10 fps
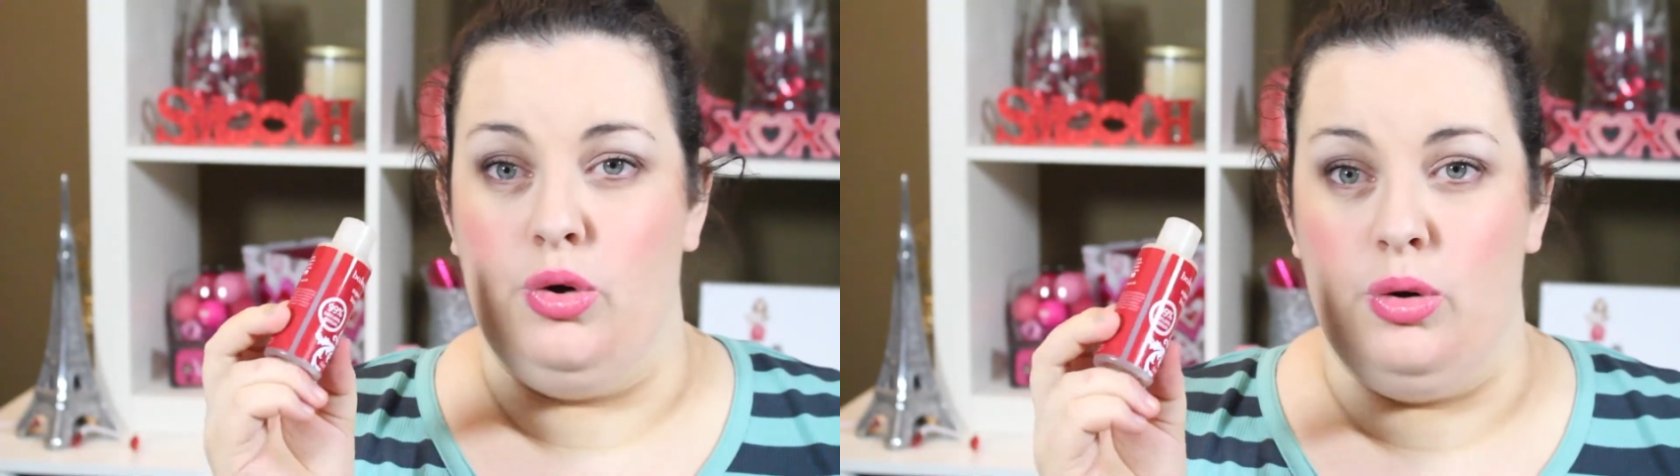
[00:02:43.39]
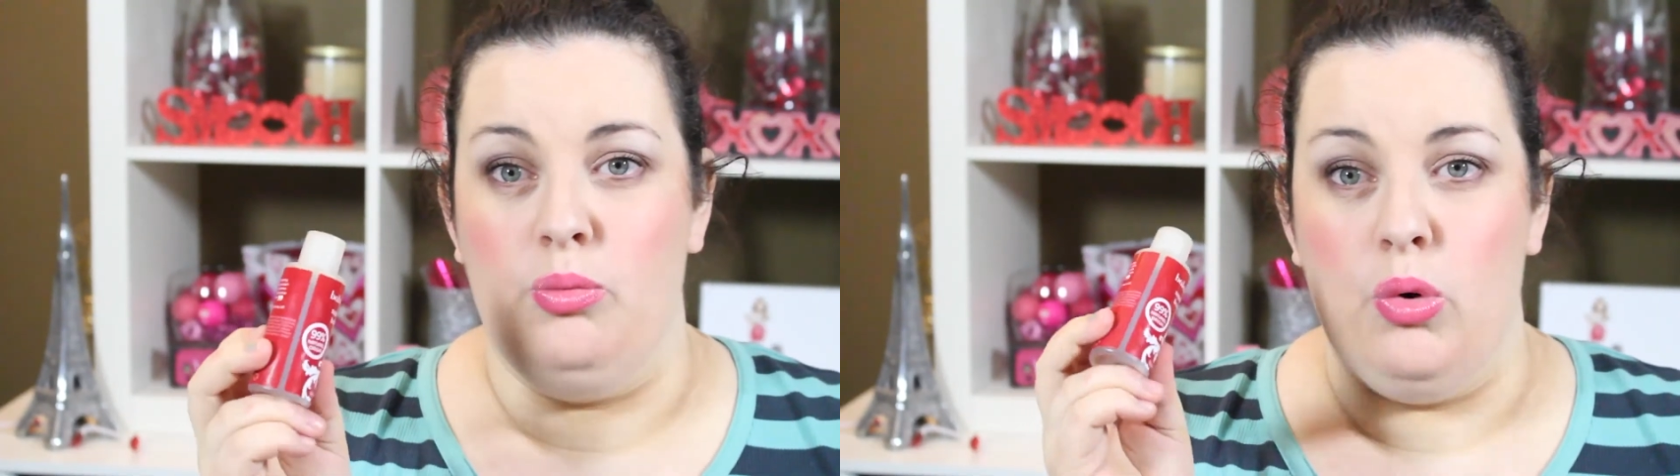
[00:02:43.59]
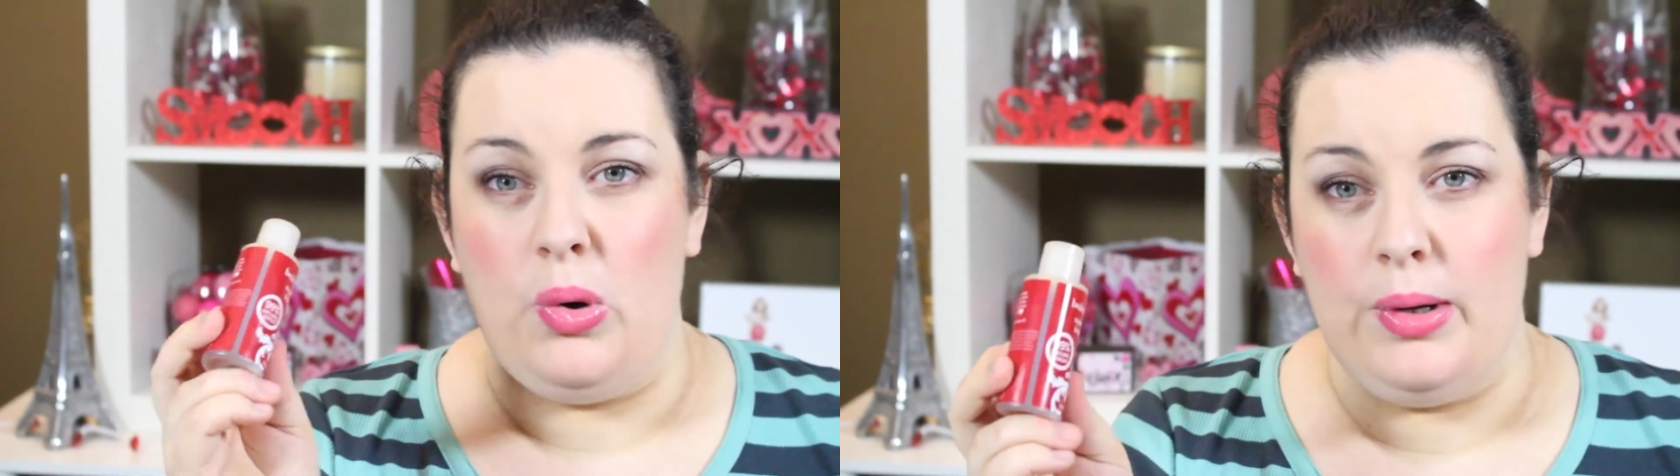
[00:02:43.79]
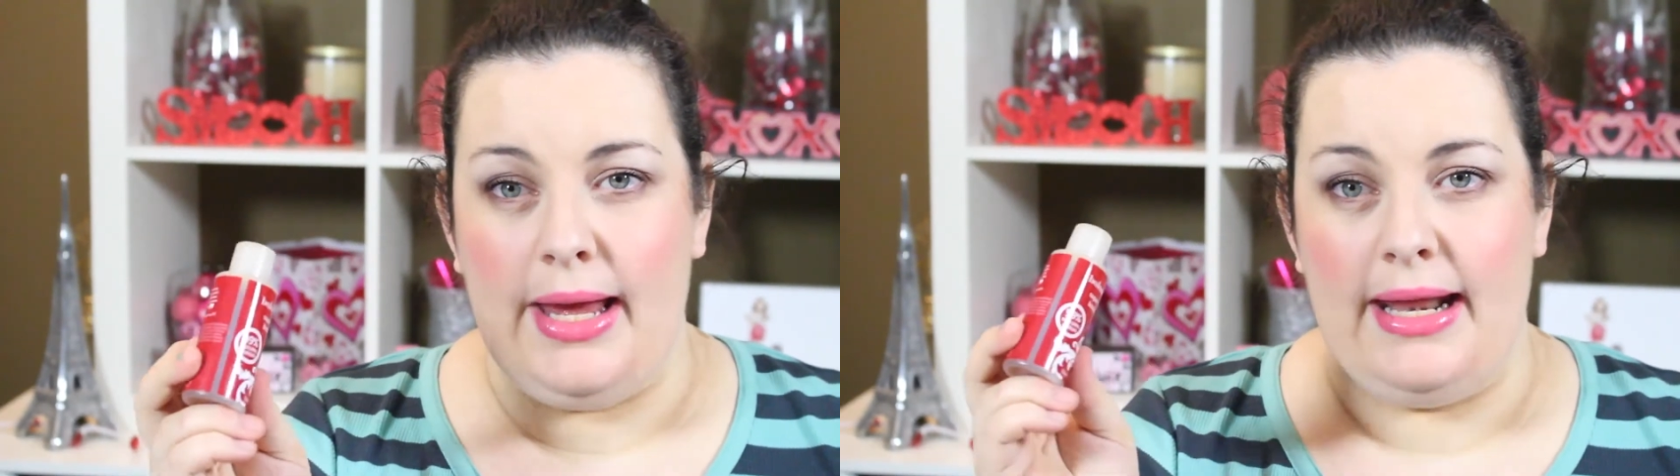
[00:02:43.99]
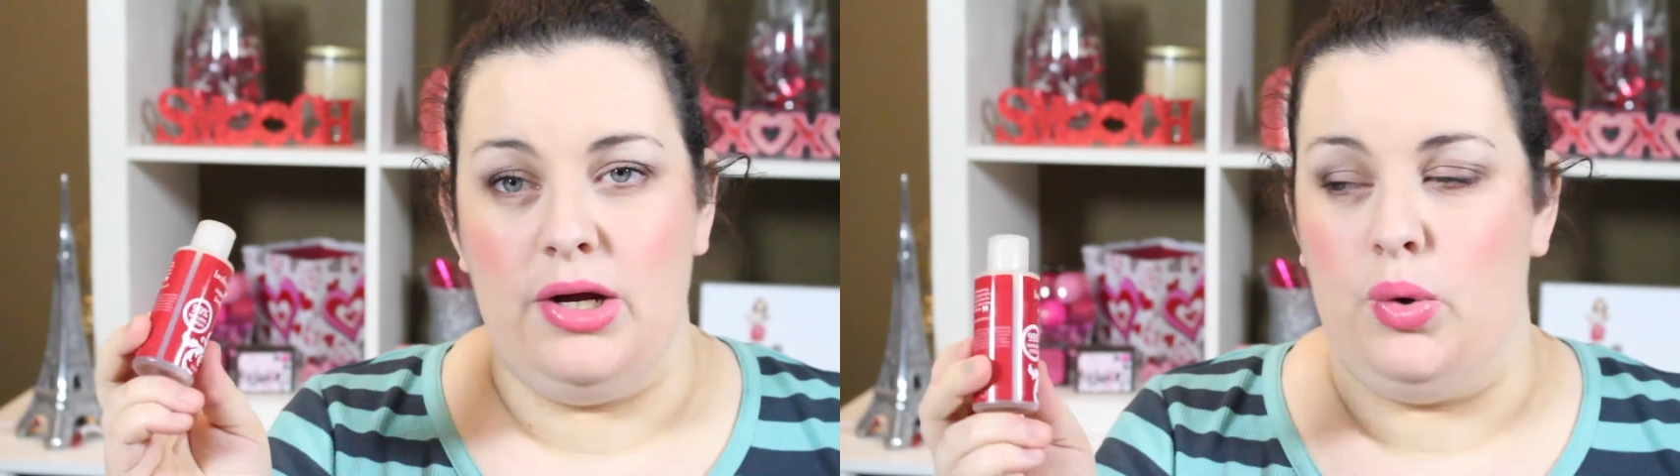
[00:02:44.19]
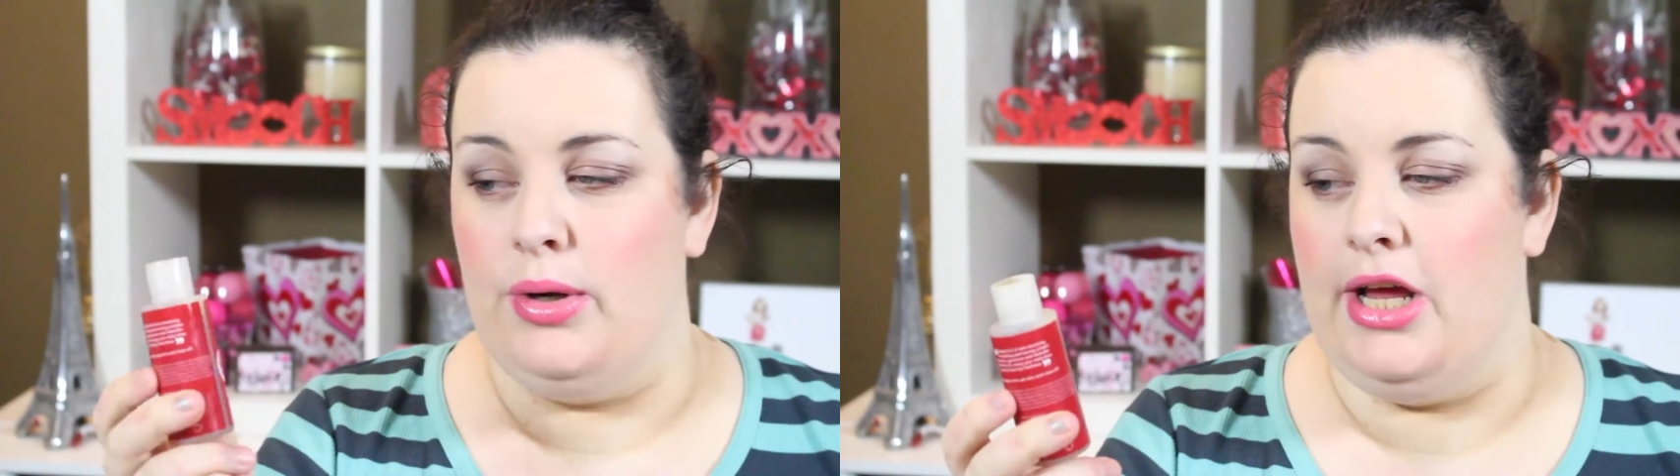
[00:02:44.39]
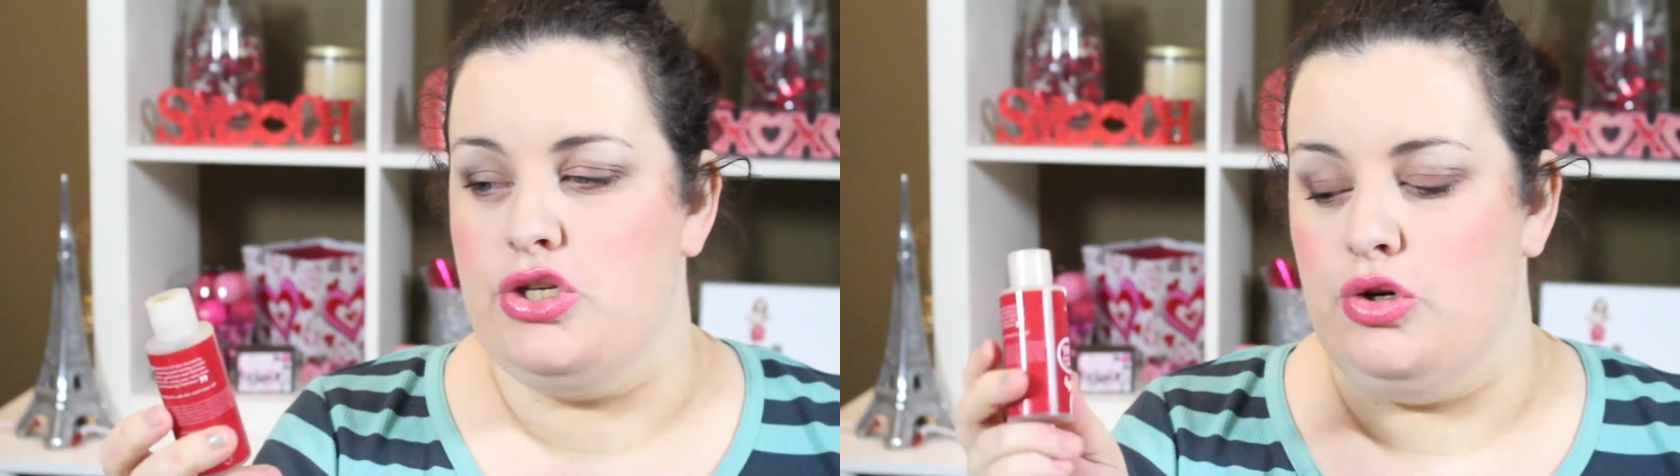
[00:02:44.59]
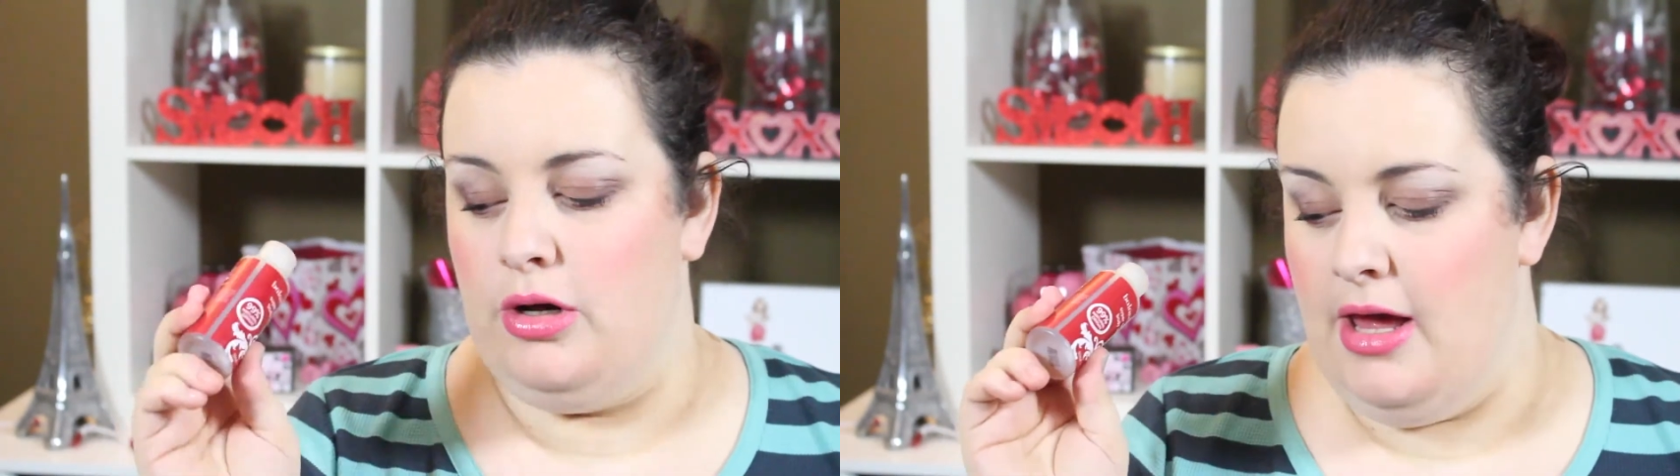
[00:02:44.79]
or more organic or
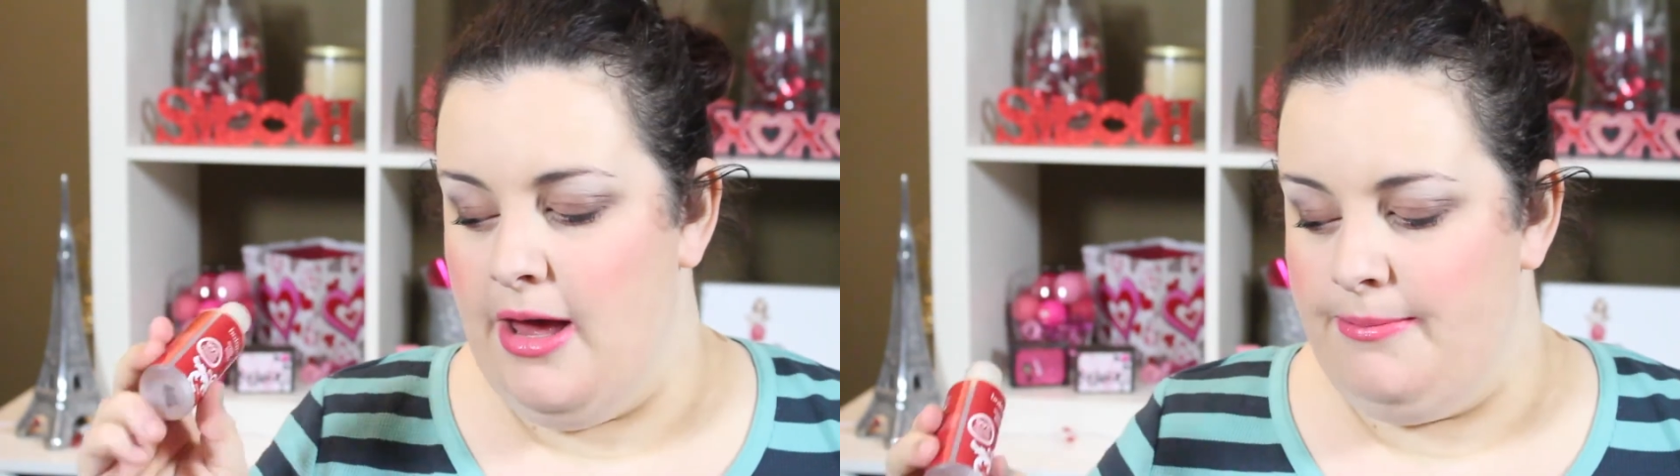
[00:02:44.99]
natural,